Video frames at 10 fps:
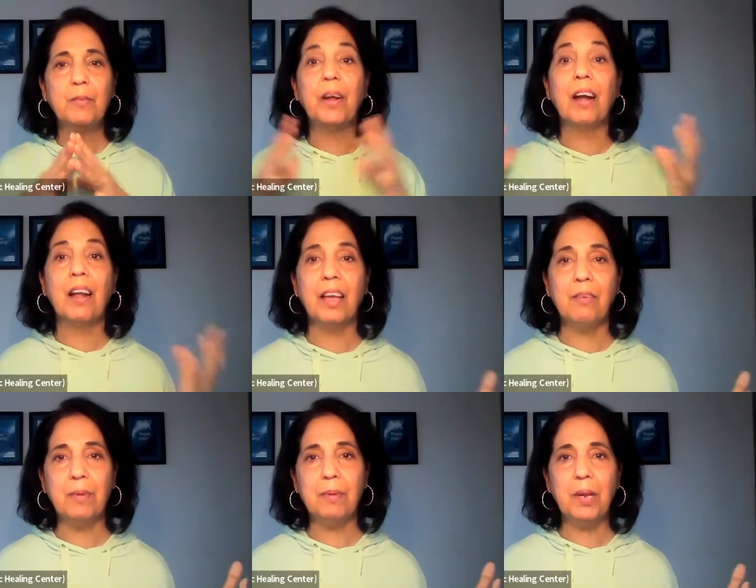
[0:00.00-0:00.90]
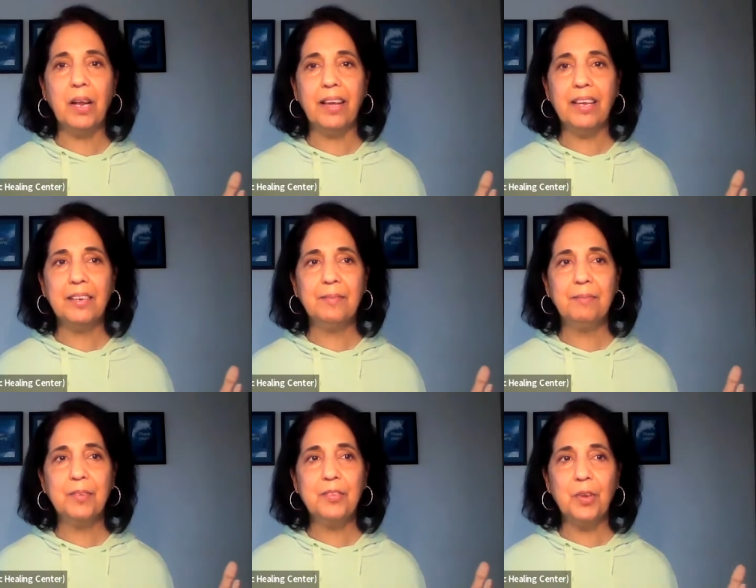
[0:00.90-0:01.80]
What a life may be like.
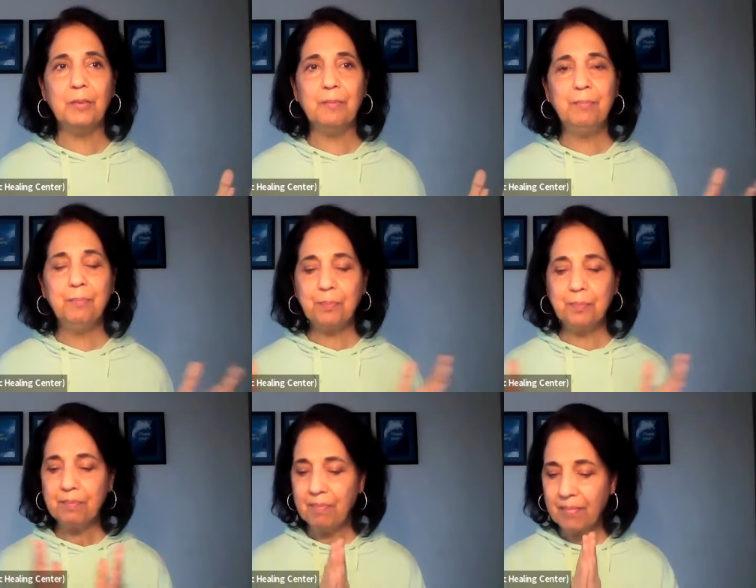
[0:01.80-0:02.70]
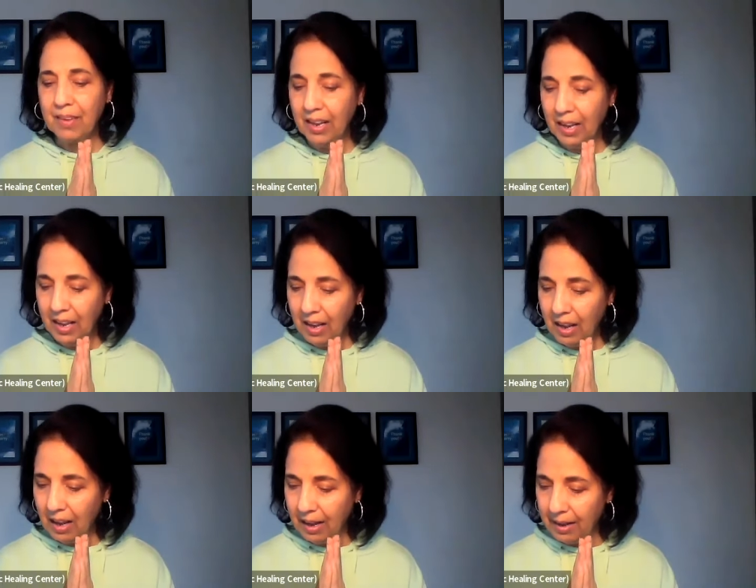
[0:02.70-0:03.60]
So,
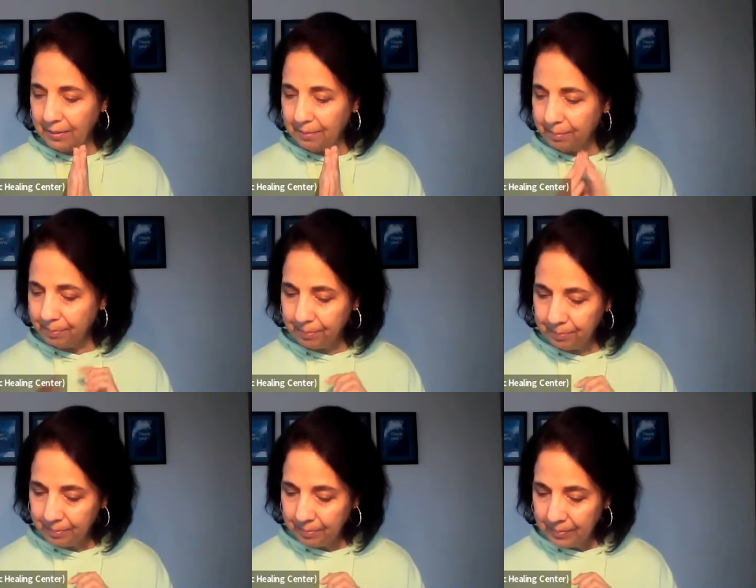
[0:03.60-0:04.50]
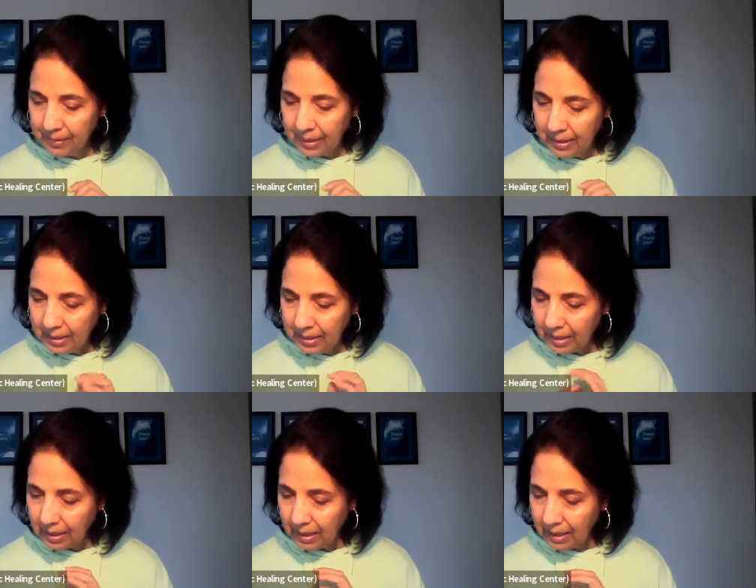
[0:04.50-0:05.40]
um,
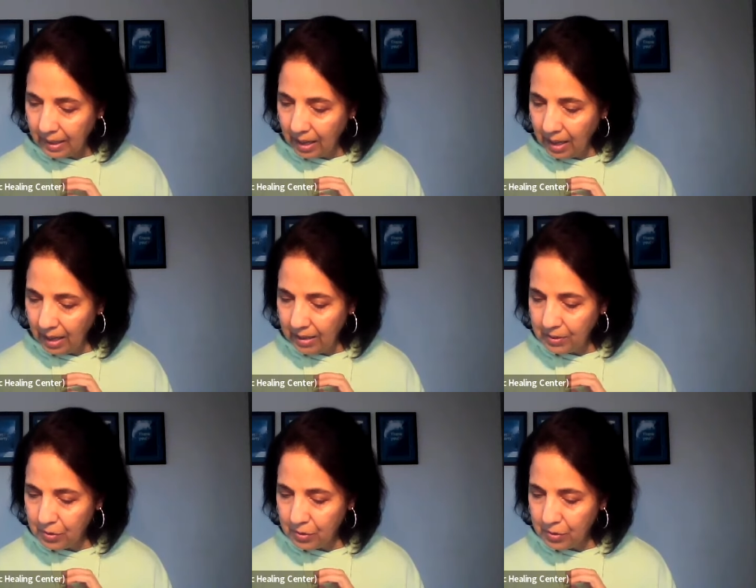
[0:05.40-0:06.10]
da, da, da, da, da.